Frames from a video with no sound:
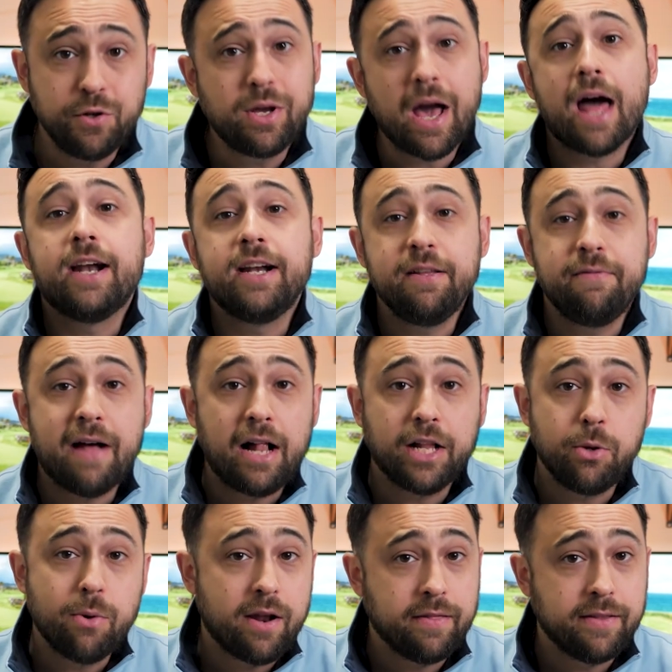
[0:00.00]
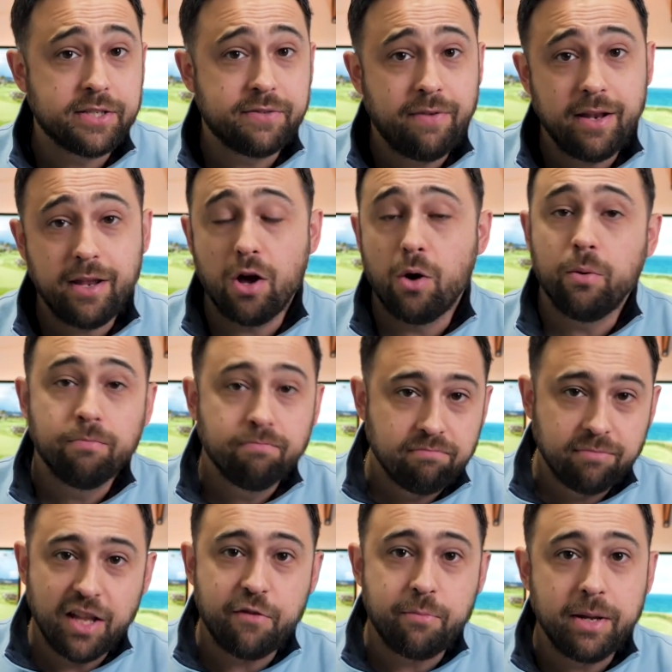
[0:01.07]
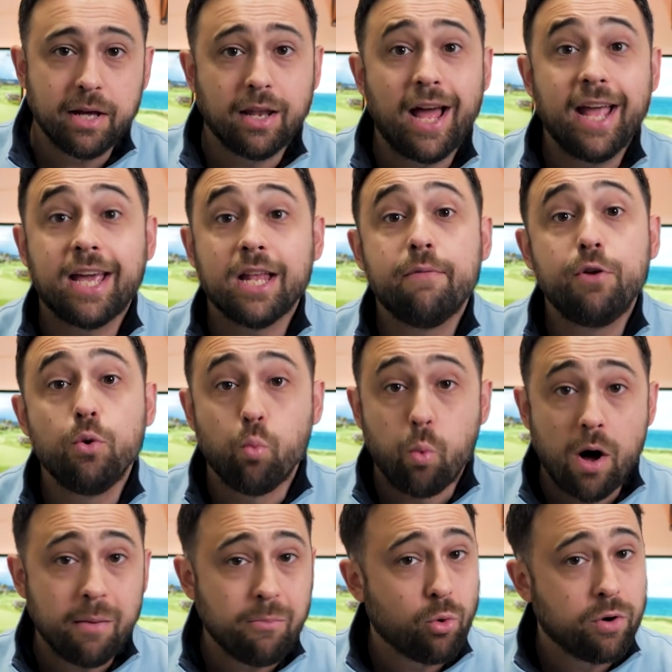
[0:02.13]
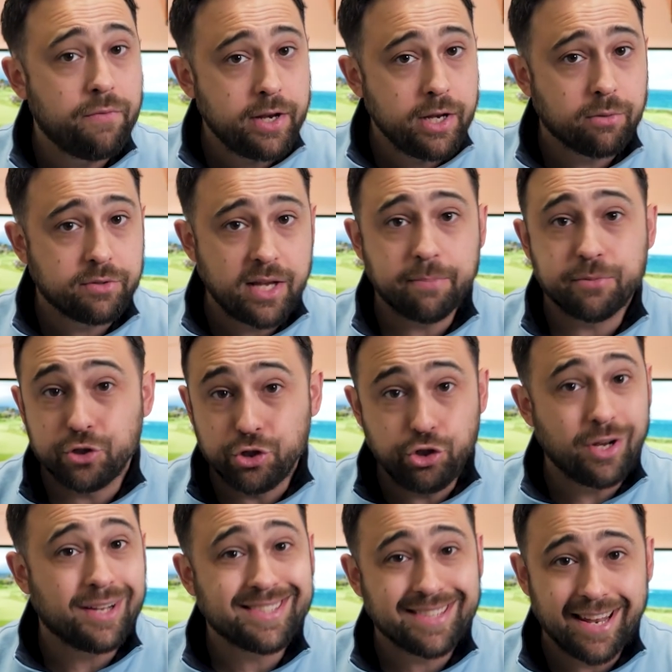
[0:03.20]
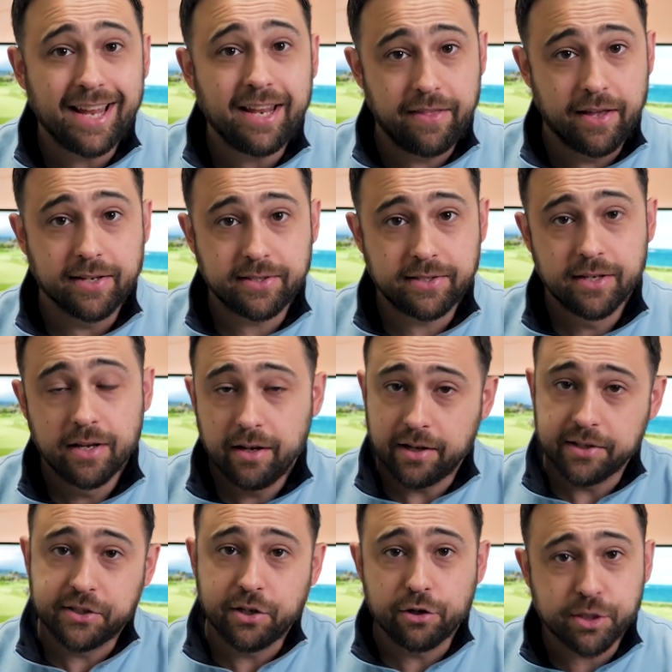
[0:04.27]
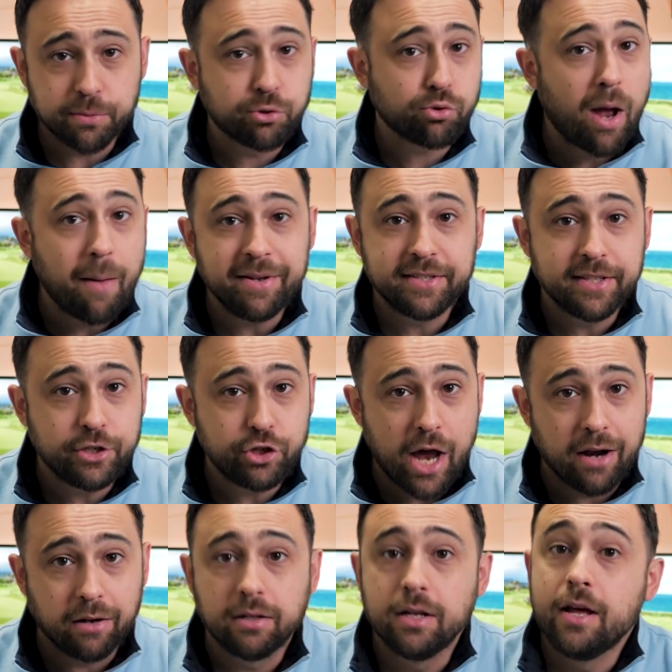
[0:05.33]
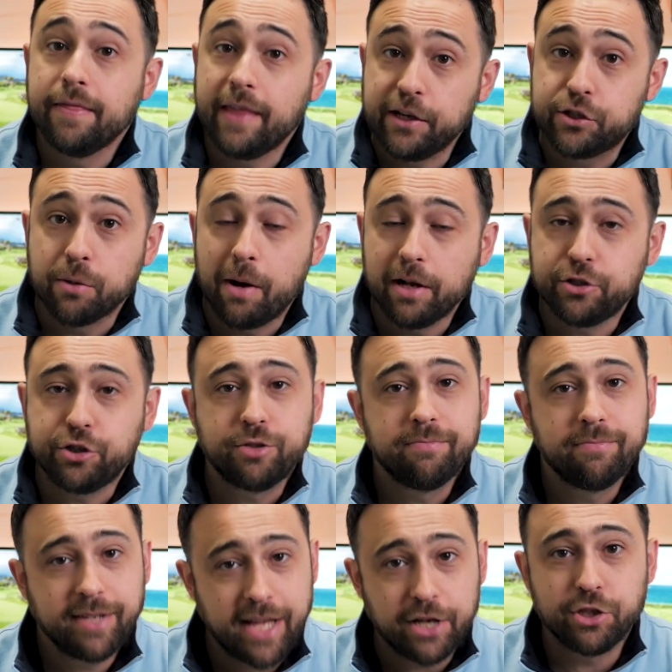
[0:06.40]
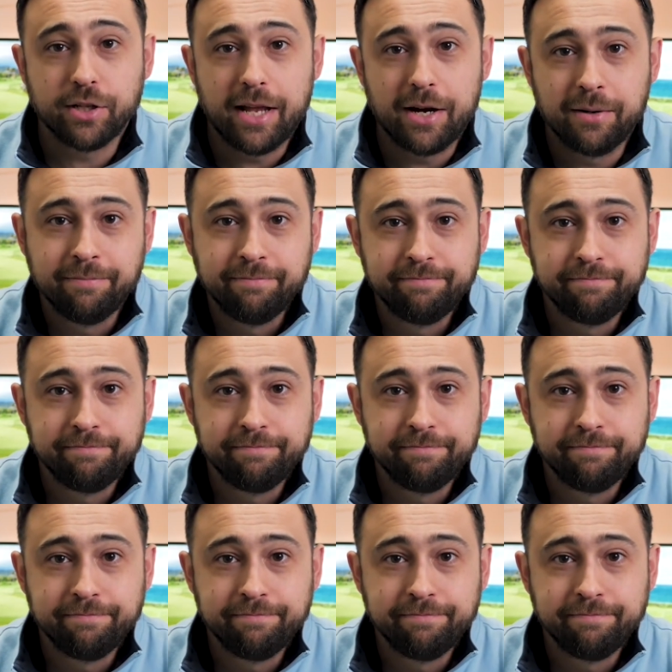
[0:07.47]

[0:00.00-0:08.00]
you got any value out of this video, leave me a like. And if you want more video tips just like this, consider subscribing to the channel. Thanks so much. Catch you later.